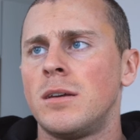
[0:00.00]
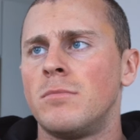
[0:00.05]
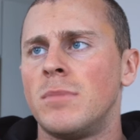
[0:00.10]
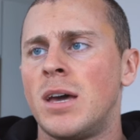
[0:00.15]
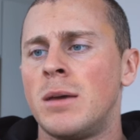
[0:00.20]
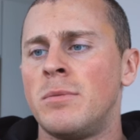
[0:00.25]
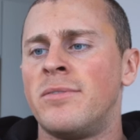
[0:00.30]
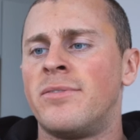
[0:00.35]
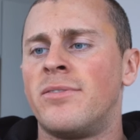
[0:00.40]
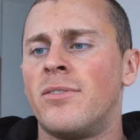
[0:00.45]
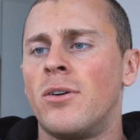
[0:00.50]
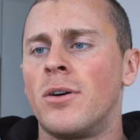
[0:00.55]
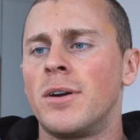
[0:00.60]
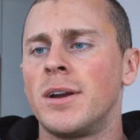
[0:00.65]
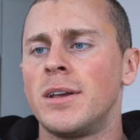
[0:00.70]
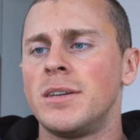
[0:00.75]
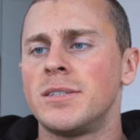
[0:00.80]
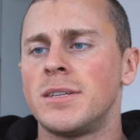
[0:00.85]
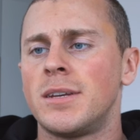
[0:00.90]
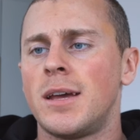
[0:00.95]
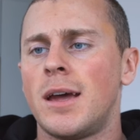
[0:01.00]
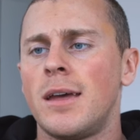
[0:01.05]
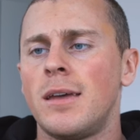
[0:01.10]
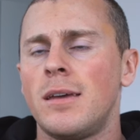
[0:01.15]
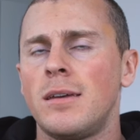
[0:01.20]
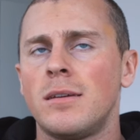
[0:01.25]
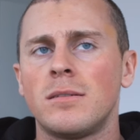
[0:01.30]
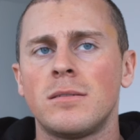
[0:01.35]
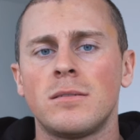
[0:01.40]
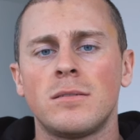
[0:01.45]
maybe 40s a
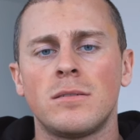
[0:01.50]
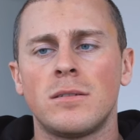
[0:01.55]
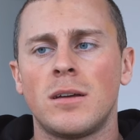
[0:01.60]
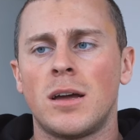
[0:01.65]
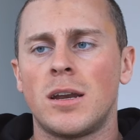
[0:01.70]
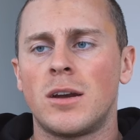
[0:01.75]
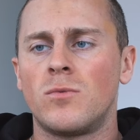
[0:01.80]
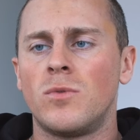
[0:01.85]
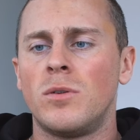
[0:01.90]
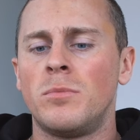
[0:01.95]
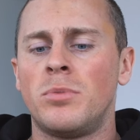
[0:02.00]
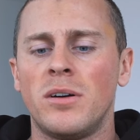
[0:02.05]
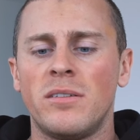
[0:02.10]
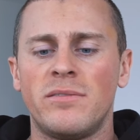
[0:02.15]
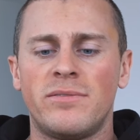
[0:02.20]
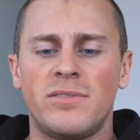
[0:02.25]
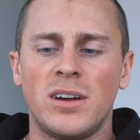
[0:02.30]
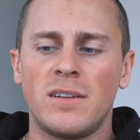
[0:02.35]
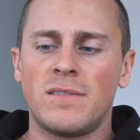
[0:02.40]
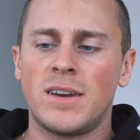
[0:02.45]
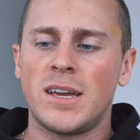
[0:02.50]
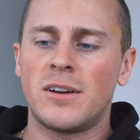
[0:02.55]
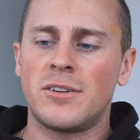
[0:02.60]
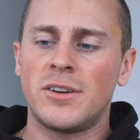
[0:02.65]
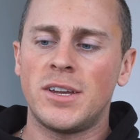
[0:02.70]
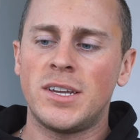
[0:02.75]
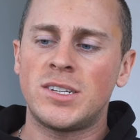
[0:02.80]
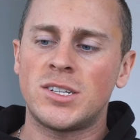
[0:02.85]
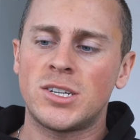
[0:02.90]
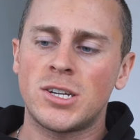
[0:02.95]
day, and they're 1.5
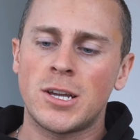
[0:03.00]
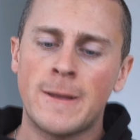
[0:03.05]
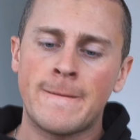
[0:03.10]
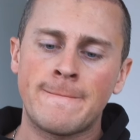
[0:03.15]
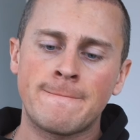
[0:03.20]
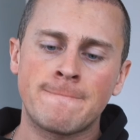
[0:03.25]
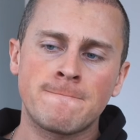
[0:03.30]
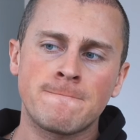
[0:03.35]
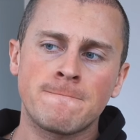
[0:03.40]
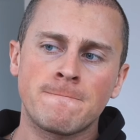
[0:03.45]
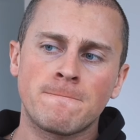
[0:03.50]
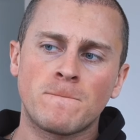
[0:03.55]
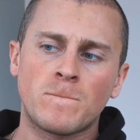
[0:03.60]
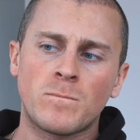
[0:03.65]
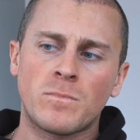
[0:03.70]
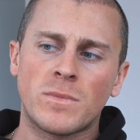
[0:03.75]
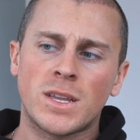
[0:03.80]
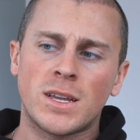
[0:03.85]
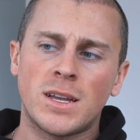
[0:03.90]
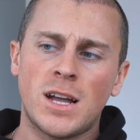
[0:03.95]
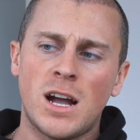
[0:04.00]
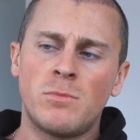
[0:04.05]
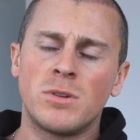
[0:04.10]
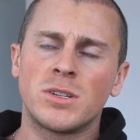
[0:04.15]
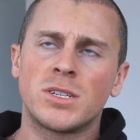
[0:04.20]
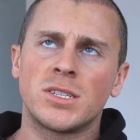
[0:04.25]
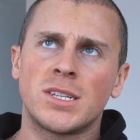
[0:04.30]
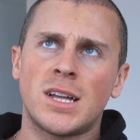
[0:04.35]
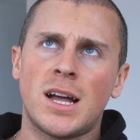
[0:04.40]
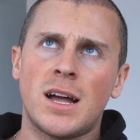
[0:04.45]
litre each. How
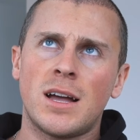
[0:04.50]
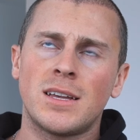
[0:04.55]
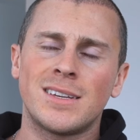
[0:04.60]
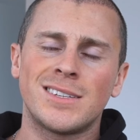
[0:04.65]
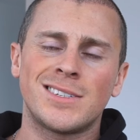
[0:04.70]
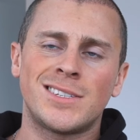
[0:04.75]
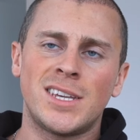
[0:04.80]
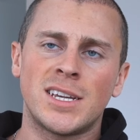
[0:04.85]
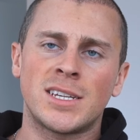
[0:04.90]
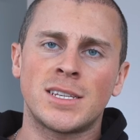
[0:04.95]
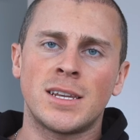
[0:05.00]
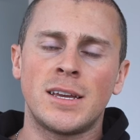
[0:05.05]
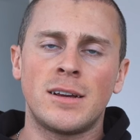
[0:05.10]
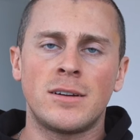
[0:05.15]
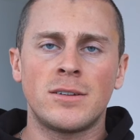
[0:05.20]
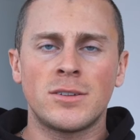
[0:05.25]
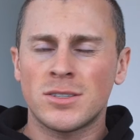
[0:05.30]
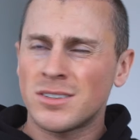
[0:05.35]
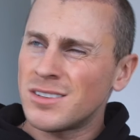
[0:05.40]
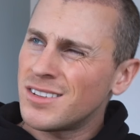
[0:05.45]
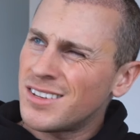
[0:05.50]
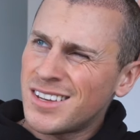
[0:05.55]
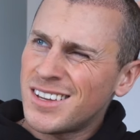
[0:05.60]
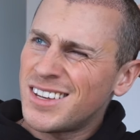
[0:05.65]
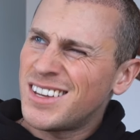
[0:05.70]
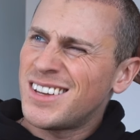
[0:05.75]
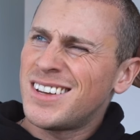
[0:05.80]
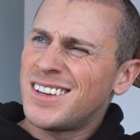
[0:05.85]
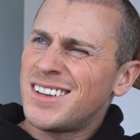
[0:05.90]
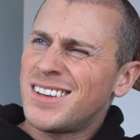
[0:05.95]
much is that? Six litres.
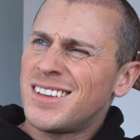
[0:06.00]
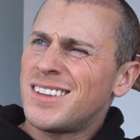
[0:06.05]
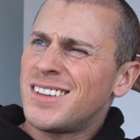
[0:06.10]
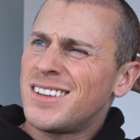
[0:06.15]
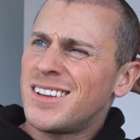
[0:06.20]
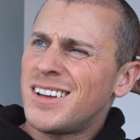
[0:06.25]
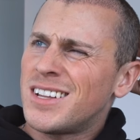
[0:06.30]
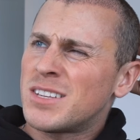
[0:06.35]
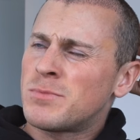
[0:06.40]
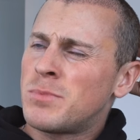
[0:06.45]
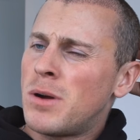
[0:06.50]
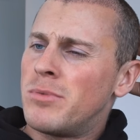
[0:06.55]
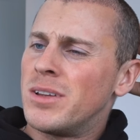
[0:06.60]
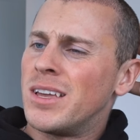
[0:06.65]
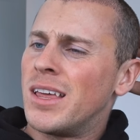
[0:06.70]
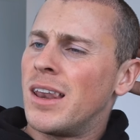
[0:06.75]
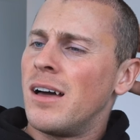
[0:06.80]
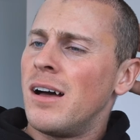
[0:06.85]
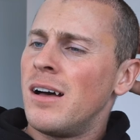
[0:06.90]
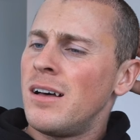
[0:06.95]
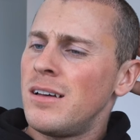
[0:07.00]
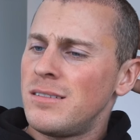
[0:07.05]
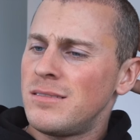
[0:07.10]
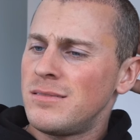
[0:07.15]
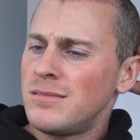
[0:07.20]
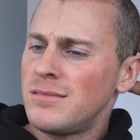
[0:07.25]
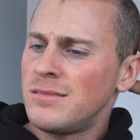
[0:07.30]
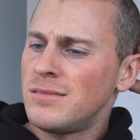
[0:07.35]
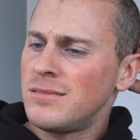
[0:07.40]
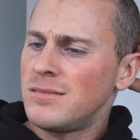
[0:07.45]
That's probably a
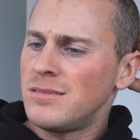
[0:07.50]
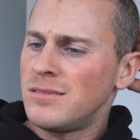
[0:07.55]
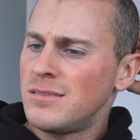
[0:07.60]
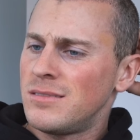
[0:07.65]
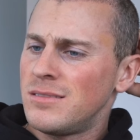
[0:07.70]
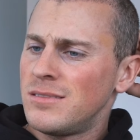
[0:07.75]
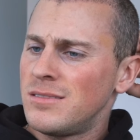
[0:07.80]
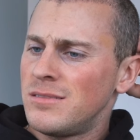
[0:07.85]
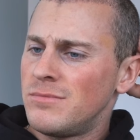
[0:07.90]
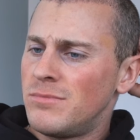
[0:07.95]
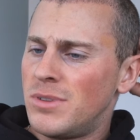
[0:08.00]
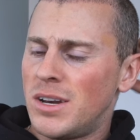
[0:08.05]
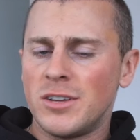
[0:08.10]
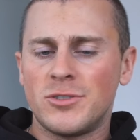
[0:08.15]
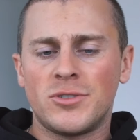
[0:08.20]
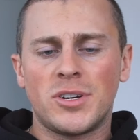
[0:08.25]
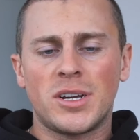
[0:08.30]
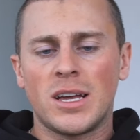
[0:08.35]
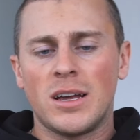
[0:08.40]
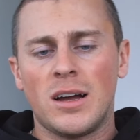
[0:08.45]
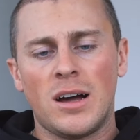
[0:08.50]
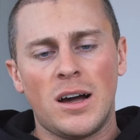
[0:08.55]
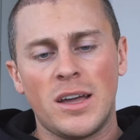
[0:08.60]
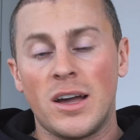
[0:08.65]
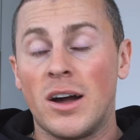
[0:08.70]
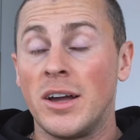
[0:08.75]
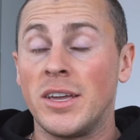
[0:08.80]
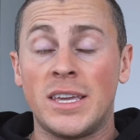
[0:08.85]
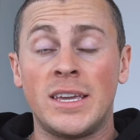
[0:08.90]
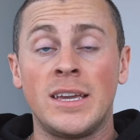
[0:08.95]
lot. But I drink,
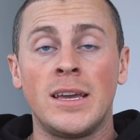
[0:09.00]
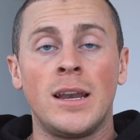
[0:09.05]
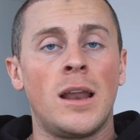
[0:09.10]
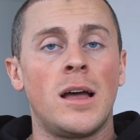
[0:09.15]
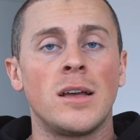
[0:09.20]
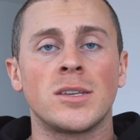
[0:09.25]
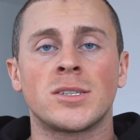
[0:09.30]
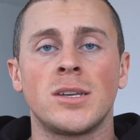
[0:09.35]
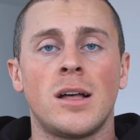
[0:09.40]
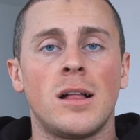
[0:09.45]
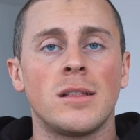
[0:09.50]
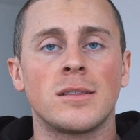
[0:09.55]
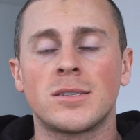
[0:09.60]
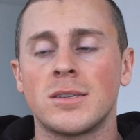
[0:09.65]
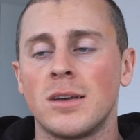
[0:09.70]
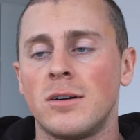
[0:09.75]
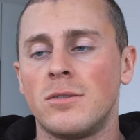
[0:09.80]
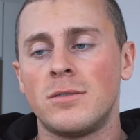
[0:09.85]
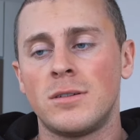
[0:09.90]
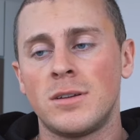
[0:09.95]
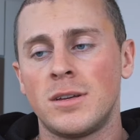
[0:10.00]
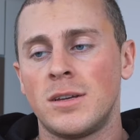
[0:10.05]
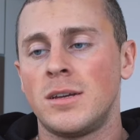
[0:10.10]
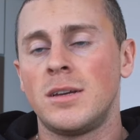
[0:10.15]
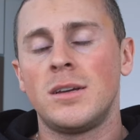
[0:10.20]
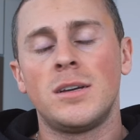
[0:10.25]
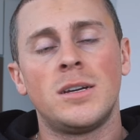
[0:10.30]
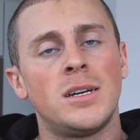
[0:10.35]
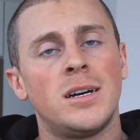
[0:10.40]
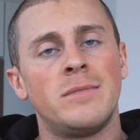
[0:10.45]
I, I eat a lot of salt, so
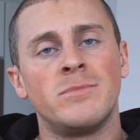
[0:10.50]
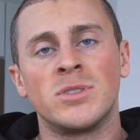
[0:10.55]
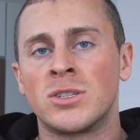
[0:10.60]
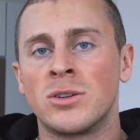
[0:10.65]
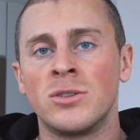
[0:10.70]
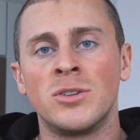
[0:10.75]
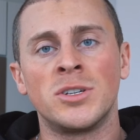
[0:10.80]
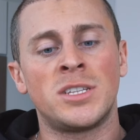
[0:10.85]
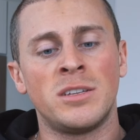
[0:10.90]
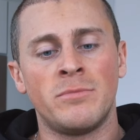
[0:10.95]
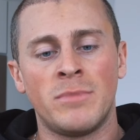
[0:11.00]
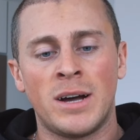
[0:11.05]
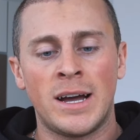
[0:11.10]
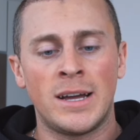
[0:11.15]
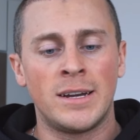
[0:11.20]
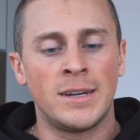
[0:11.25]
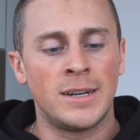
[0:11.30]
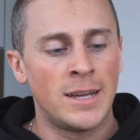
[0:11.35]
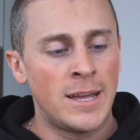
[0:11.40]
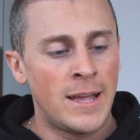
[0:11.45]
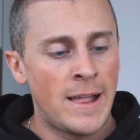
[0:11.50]
I'm a thirsty man.